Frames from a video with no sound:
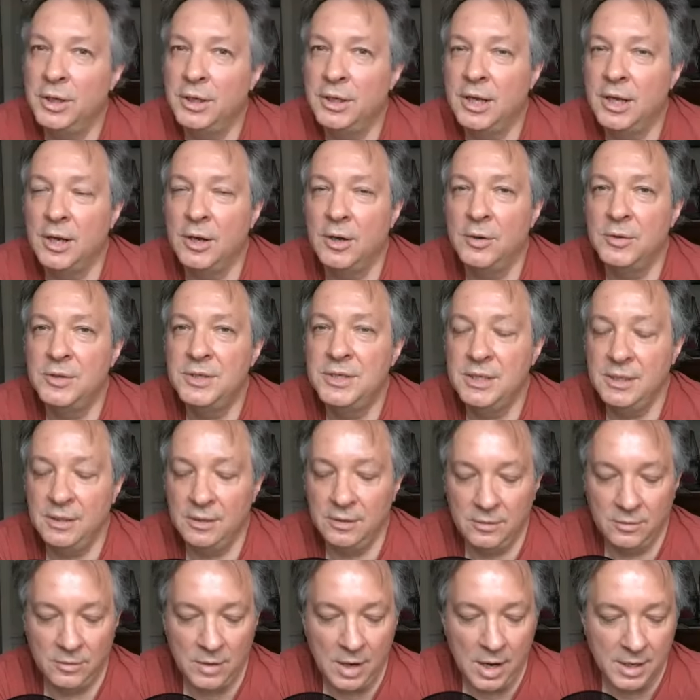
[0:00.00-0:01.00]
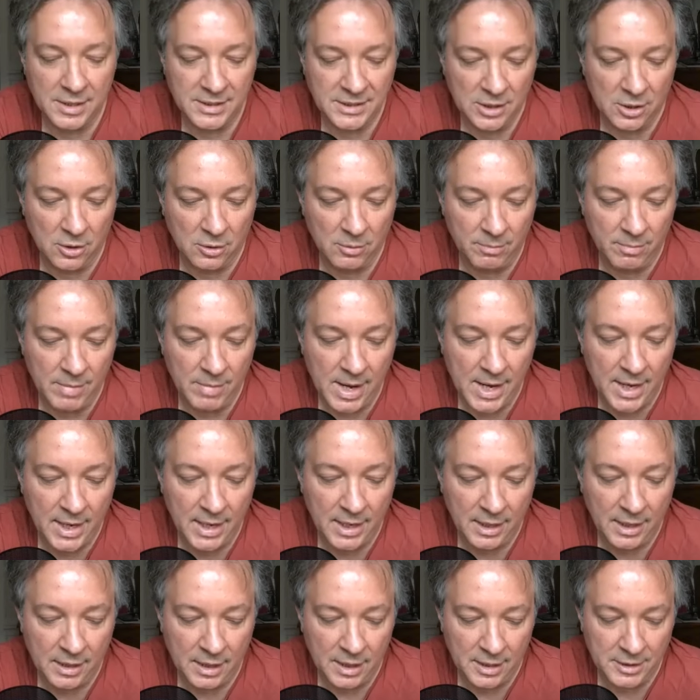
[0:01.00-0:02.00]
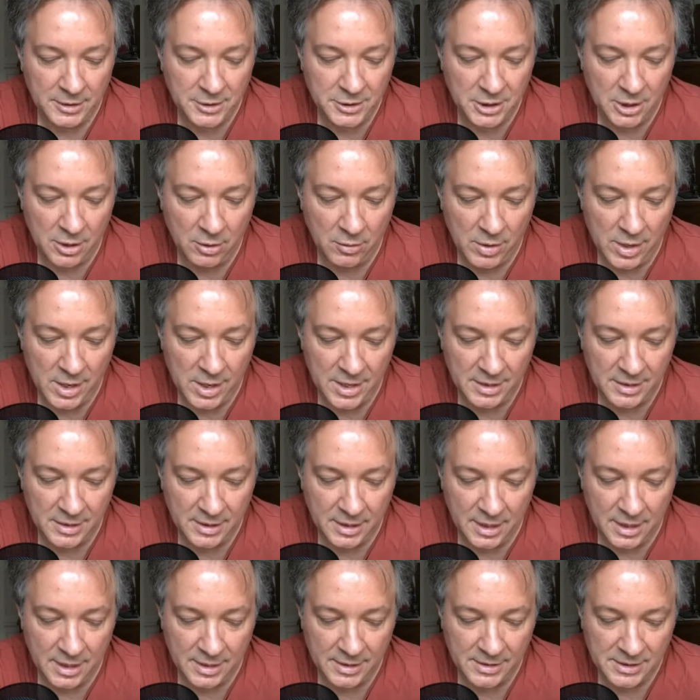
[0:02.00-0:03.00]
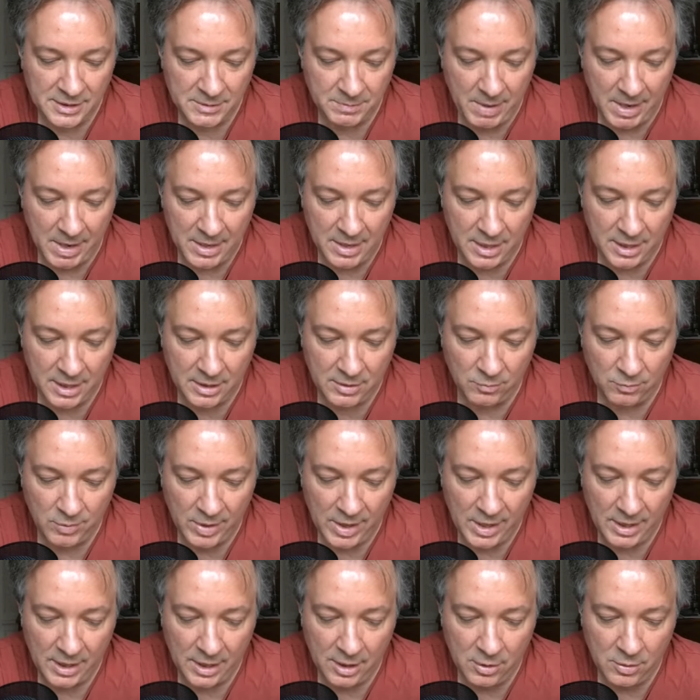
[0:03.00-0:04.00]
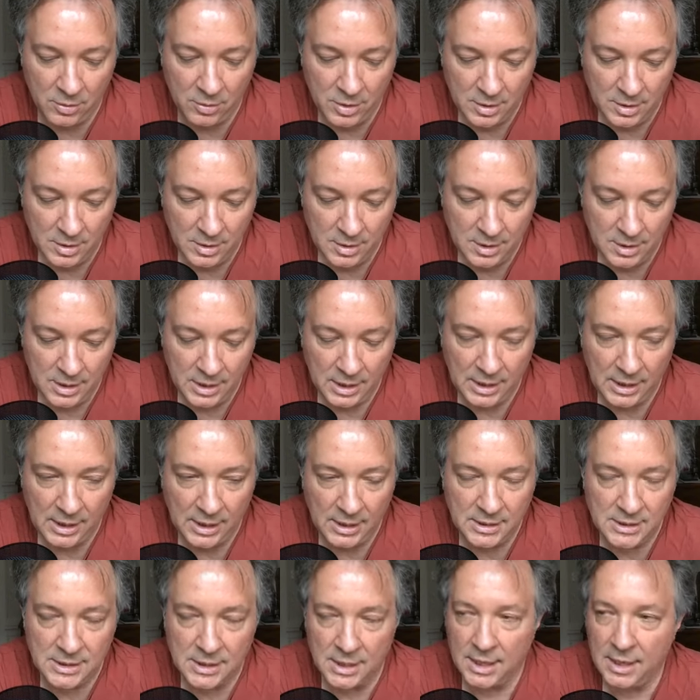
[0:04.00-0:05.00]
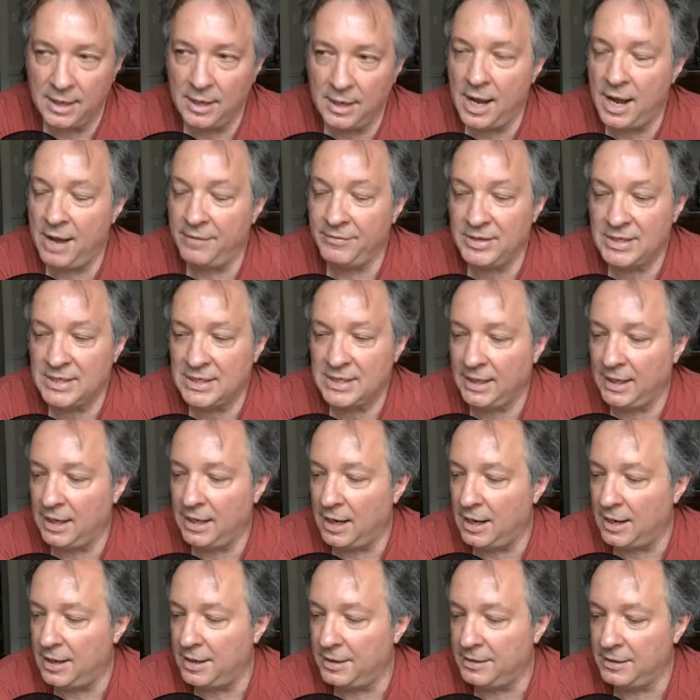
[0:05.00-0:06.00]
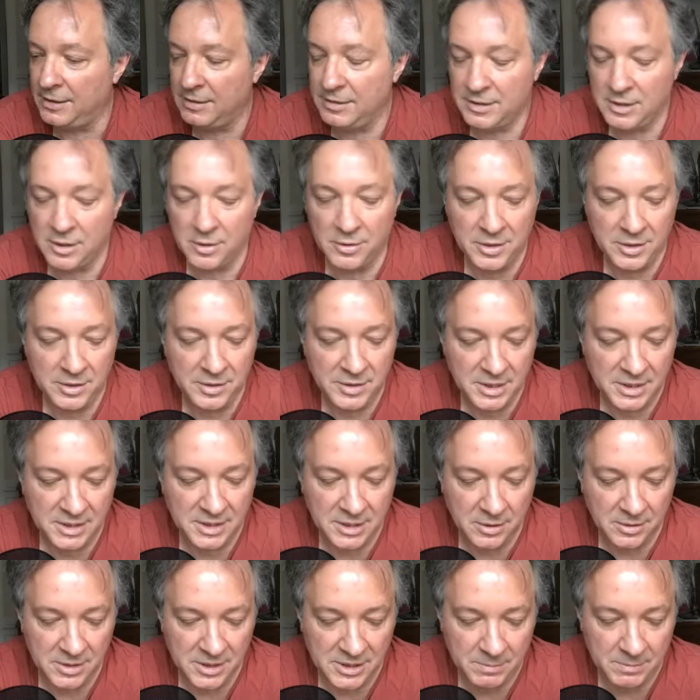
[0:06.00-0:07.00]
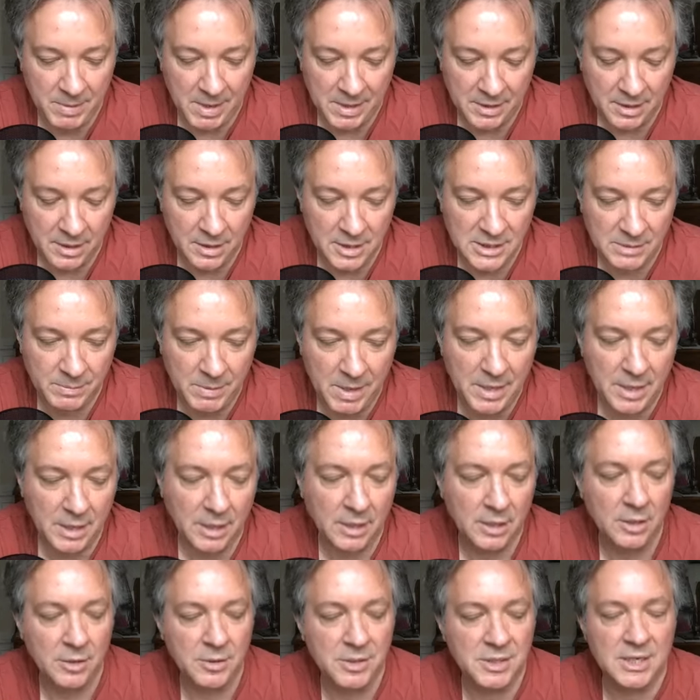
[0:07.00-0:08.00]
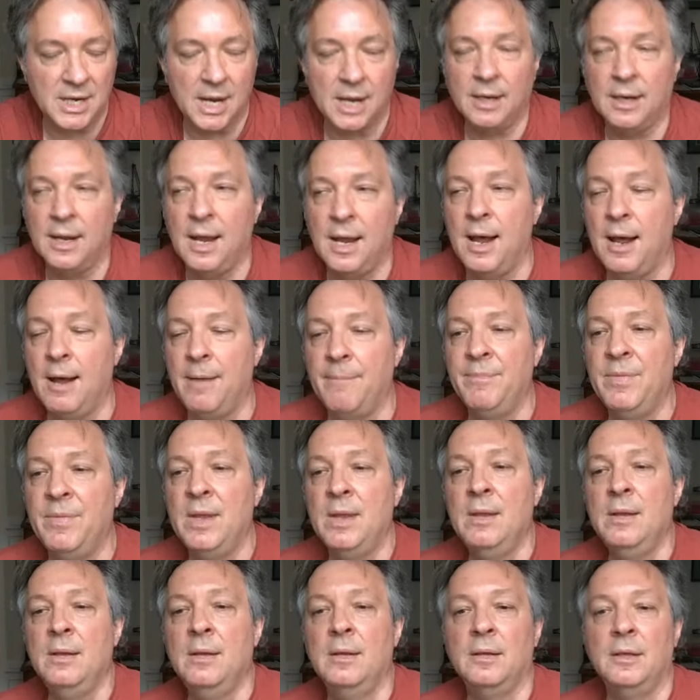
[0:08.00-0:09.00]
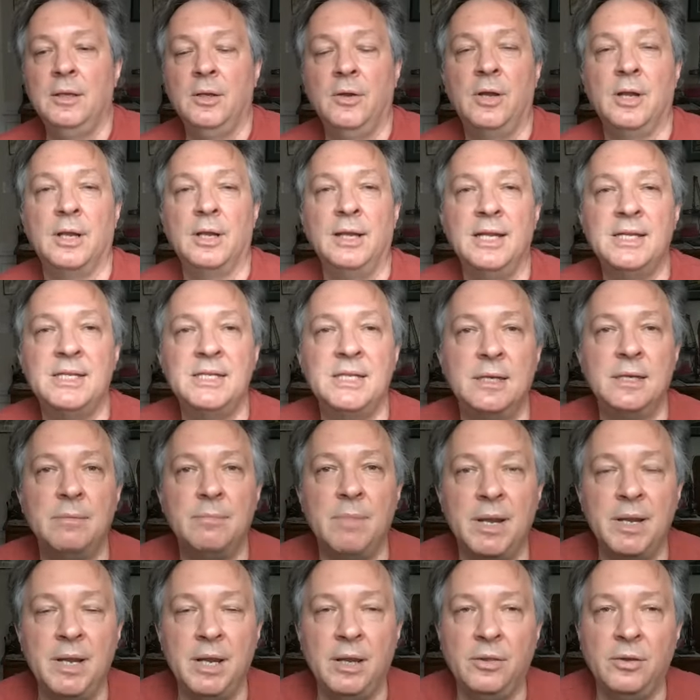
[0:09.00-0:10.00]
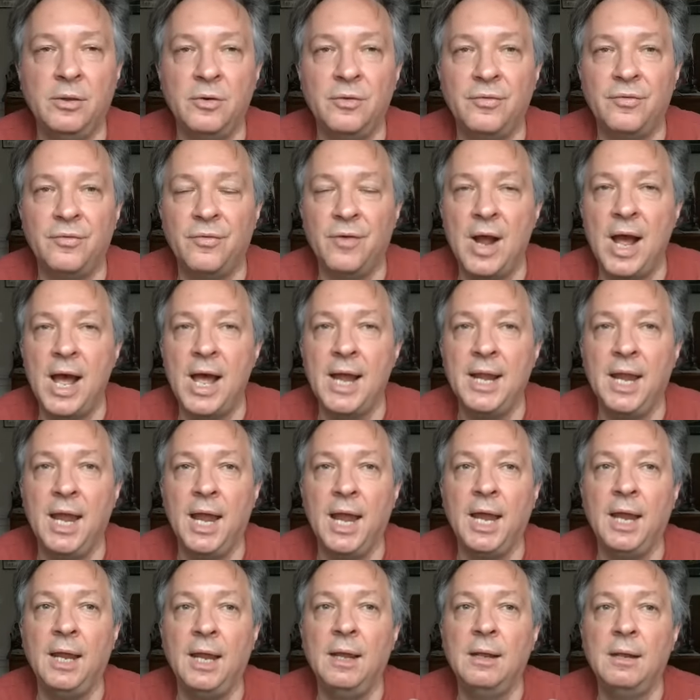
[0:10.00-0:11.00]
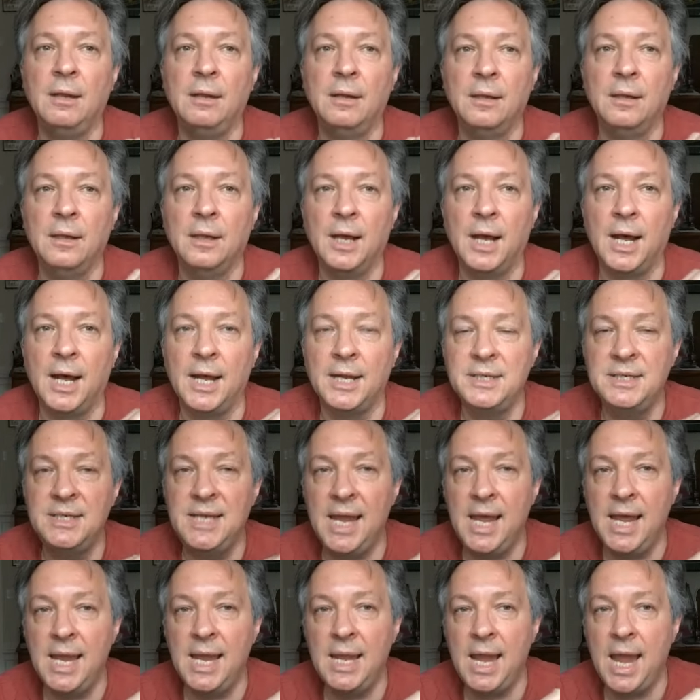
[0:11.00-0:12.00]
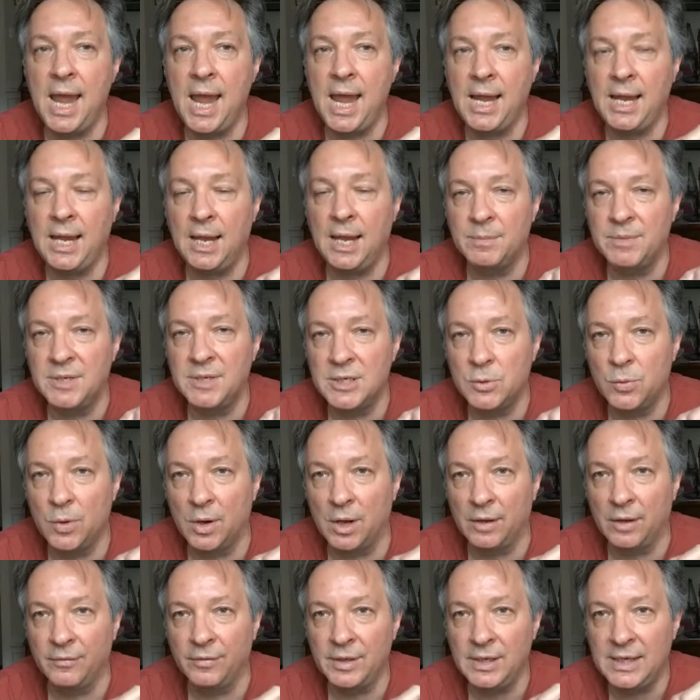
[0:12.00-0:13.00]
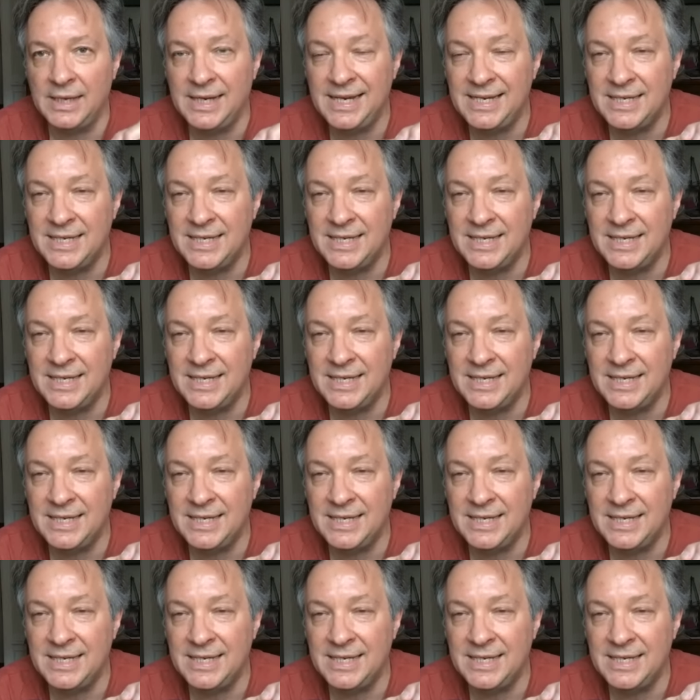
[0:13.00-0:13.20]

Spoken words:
could go to, so my show on Sputnik Radio is obviously on, go to sputniknews.com. You can listen Monday through Friday, 10 a.m. to 12